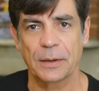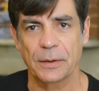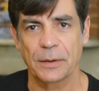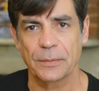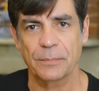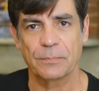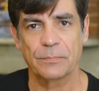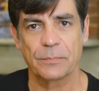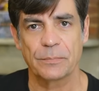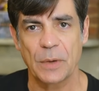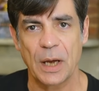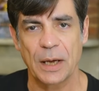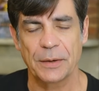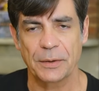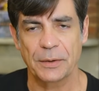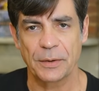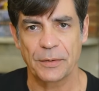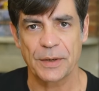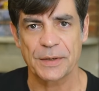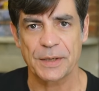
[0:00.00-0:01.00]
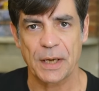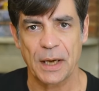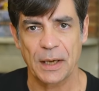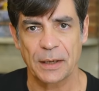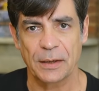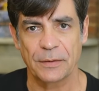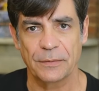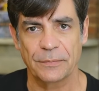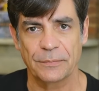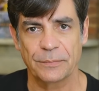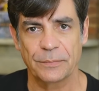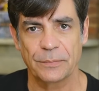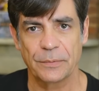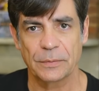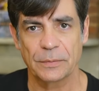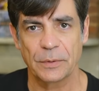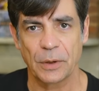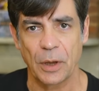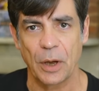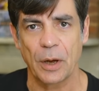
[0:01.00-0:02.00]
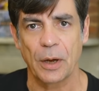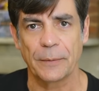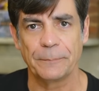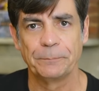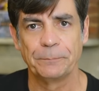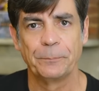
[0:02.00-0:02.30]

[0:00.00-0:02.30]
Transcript: under under this kind of law